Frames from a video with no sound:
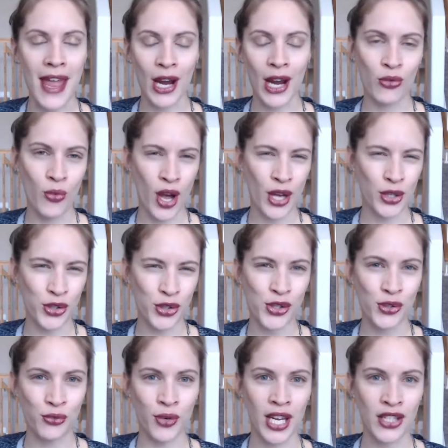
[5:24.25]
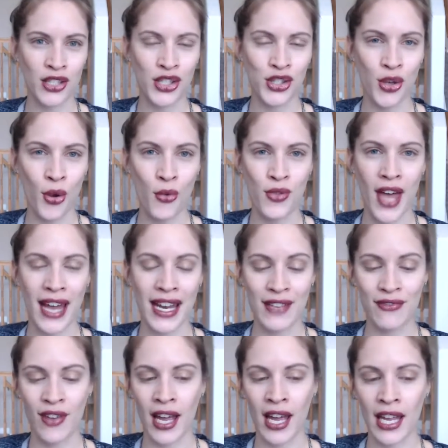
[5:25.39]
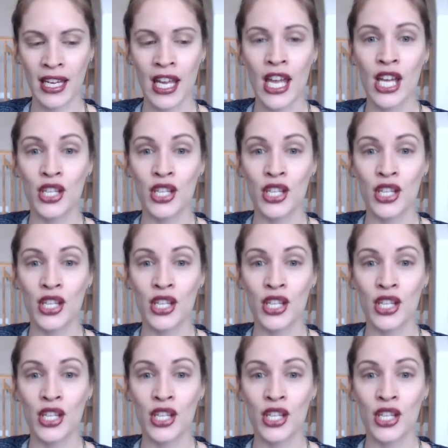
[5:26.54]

air water syringe so that if I